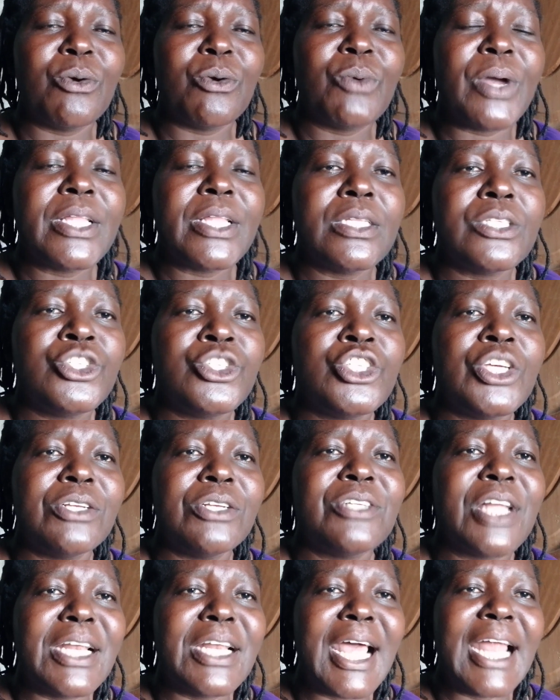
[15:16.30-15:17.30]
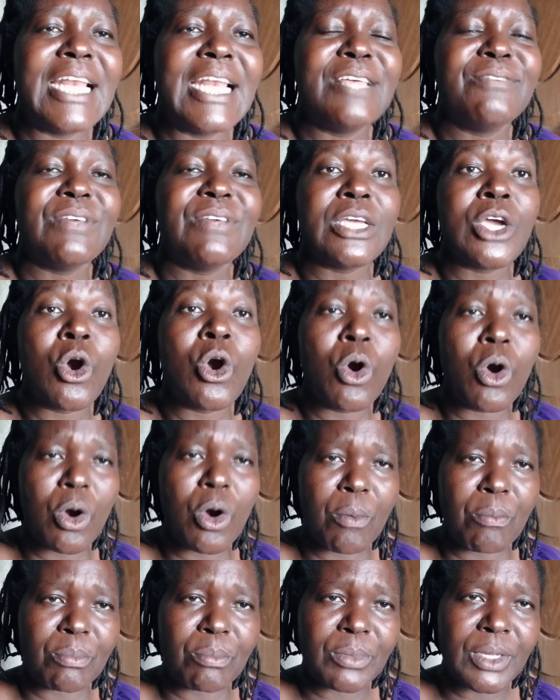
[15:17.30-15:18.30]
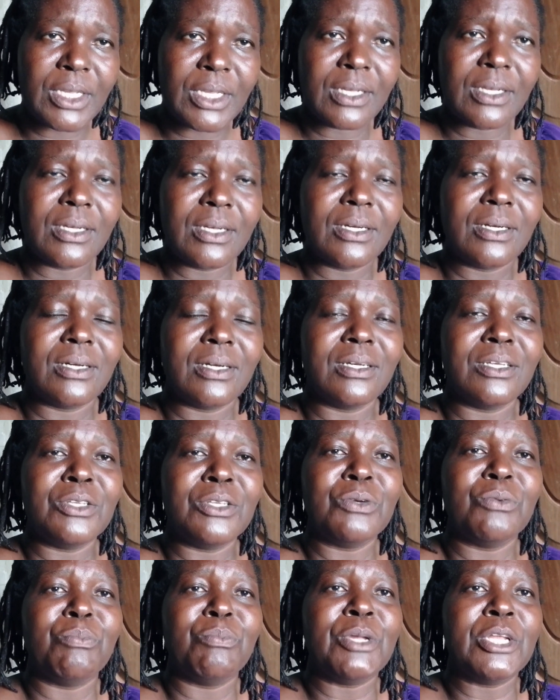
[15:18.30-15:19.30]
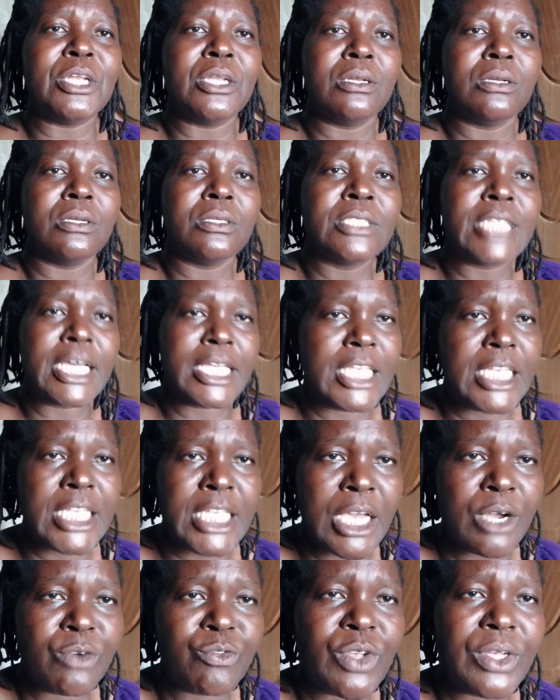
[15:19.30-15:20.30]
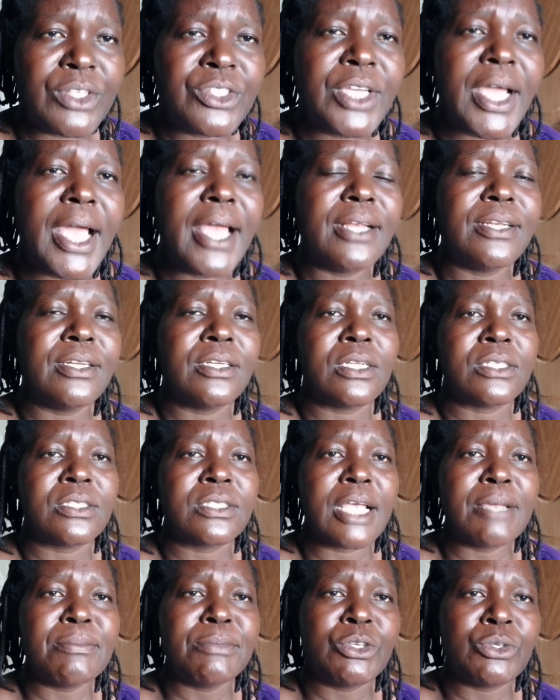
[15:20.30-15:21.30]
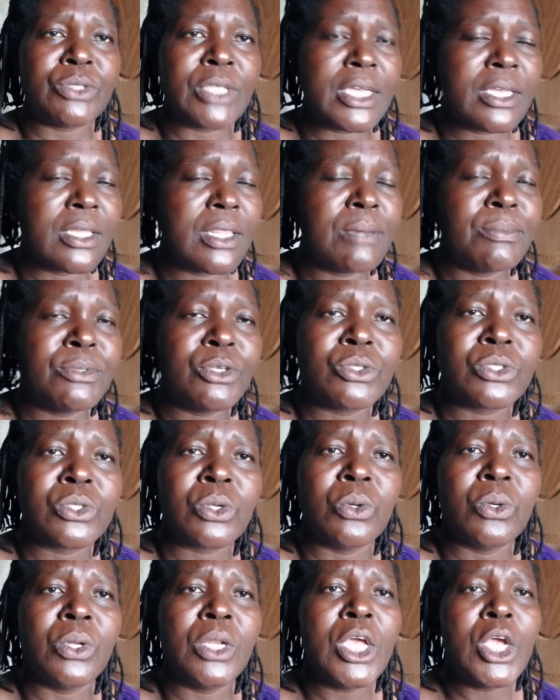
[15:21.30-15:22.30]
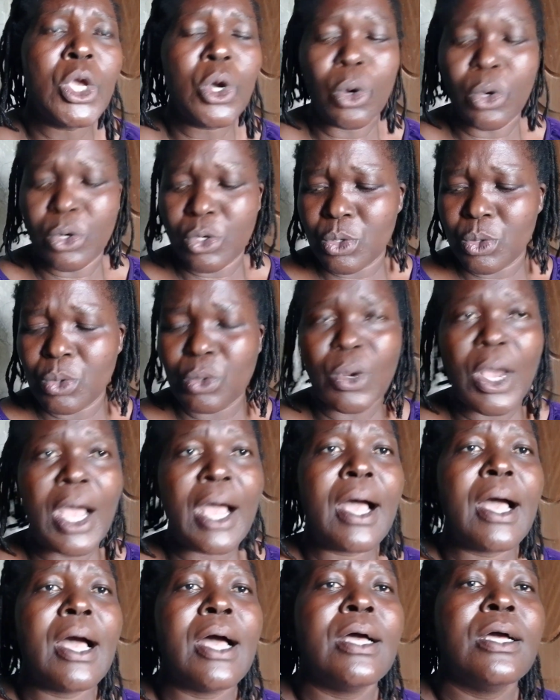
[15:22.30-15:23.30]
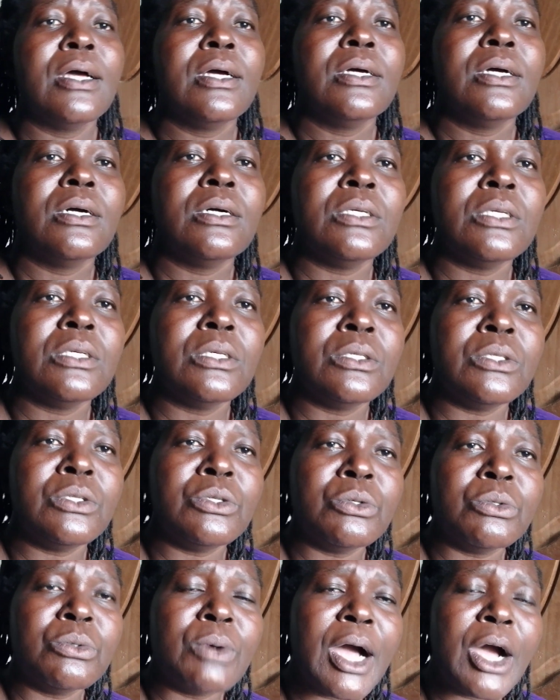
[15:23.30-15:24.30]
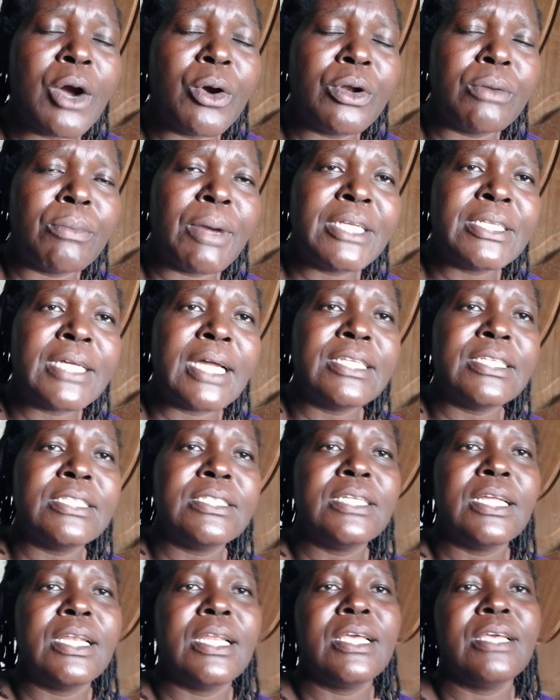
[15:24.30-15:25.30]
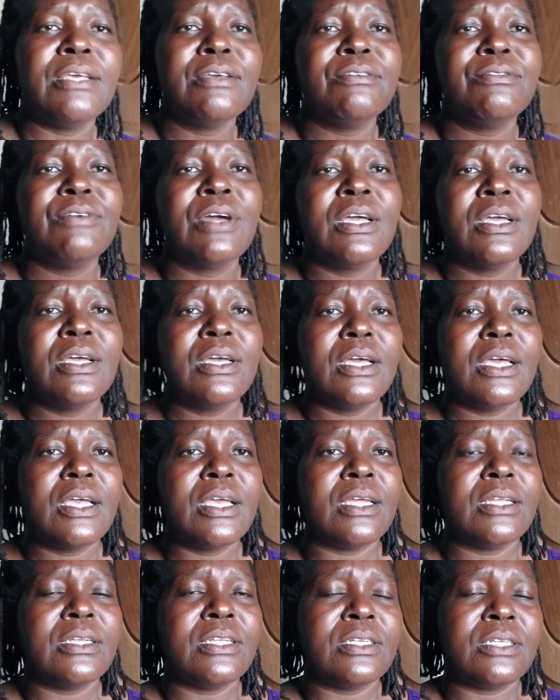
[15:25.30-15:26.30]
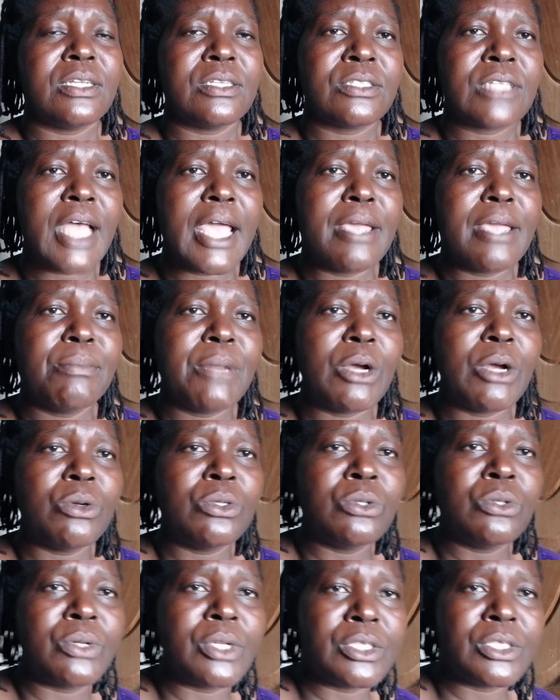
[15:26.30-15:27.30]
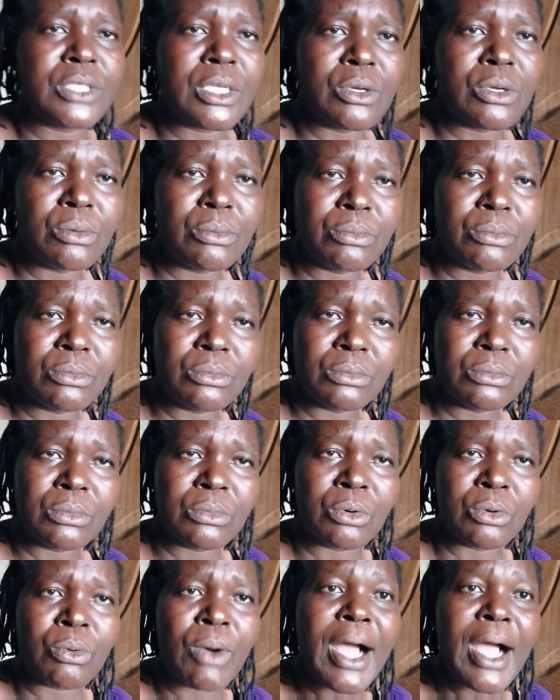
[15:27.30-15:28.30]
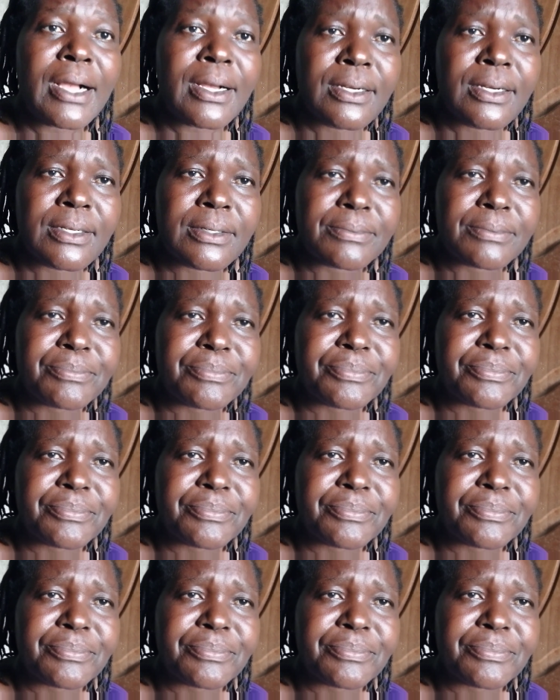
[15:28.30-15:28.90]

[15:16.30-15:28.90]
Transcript: when children are leaving home. You've been taking care of your child. It is time to take them to school, or you are on maternity leave, and it is time now to resume work.